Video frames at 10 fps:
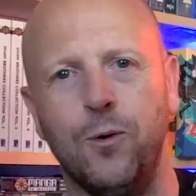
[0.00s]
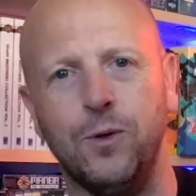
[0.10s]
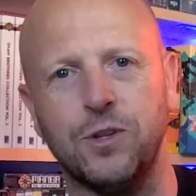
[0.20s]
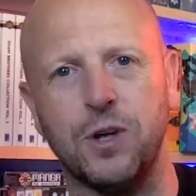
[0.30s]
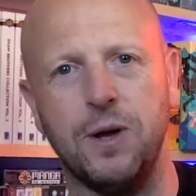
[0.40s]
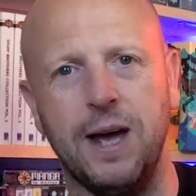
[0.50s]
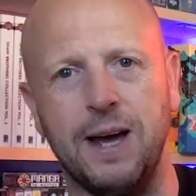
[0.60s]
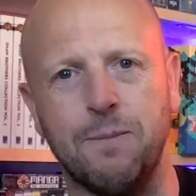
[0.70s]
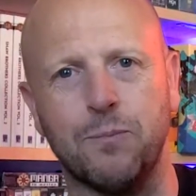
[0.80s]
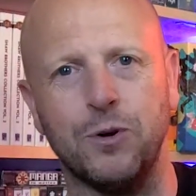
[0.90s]
old
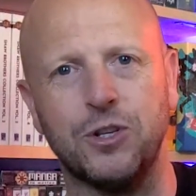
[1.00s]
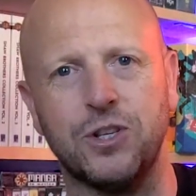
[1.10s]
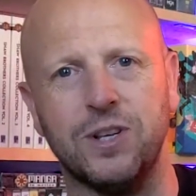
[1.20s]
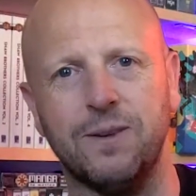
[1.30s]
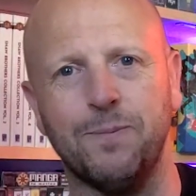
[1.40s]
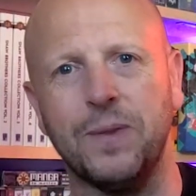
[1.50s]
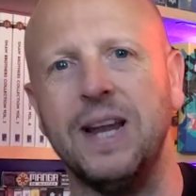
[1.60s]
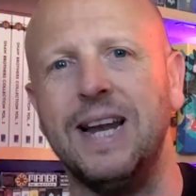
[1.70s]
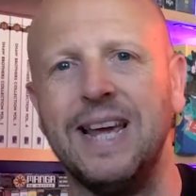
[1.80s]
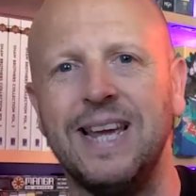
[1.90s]

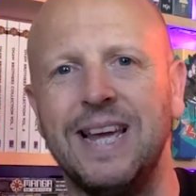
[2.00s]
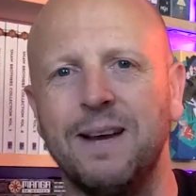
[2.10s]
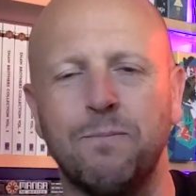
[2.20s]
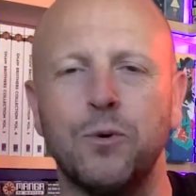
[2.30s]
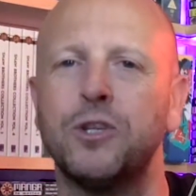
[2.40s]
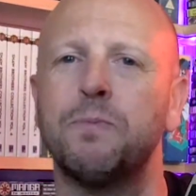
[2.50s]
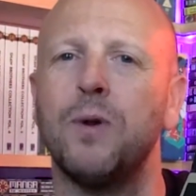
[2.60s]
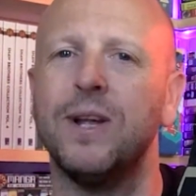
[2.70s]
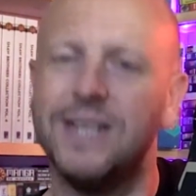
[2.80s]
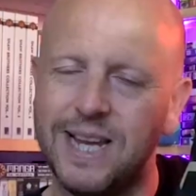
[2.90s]

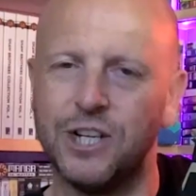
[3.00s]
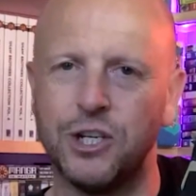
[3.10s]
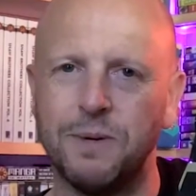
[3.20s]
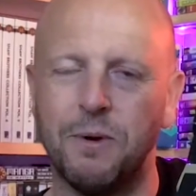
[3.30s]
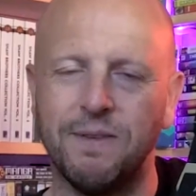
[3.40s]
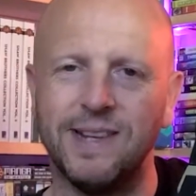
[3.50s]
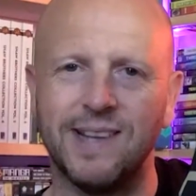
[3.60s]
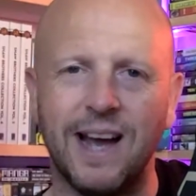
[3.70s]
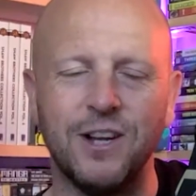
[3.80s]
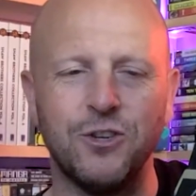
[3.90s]
Bruceploitation movies,
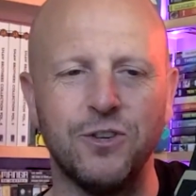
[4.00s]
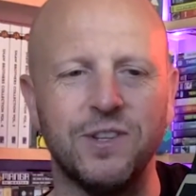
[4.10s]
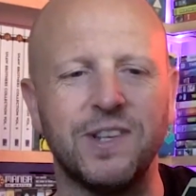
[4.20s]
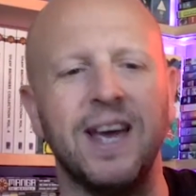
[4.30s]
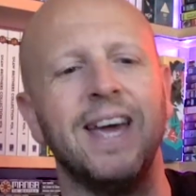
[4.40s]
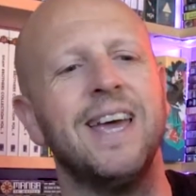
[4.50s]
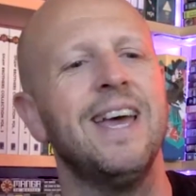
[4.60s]
I should say.